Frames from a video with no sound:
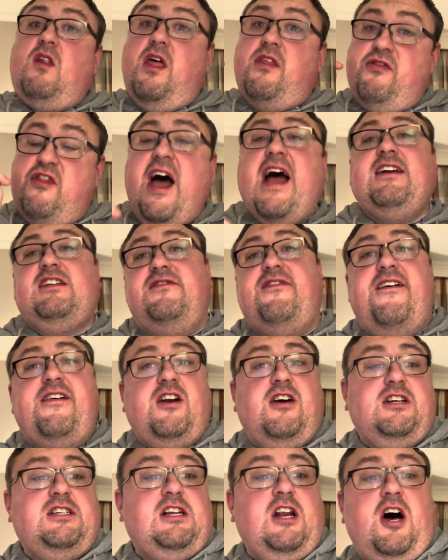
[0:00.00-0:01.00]
That is a very
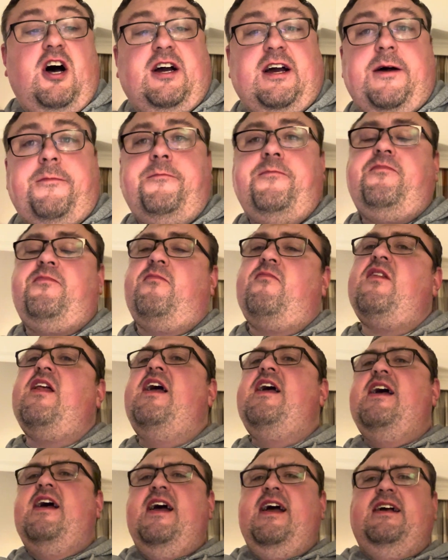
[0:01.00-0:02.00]
nice lager.
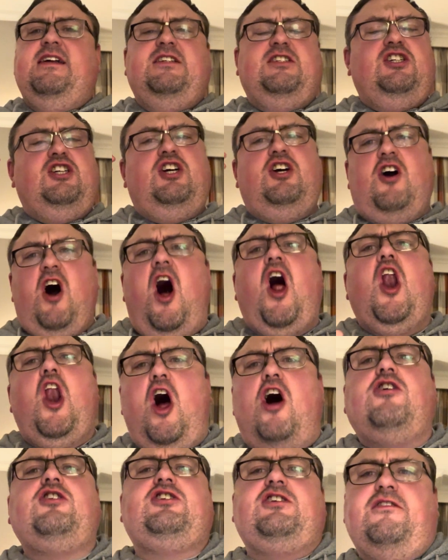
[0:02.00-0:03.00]
It's got
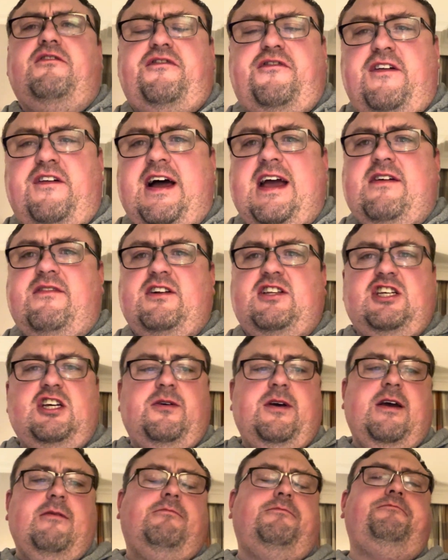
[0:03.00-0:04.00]
lots of flavour to
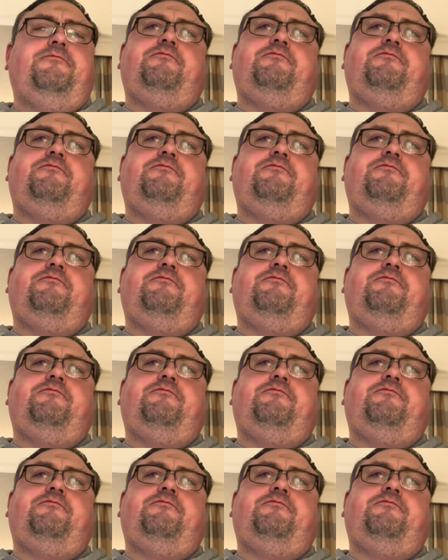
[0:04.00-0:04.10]
it.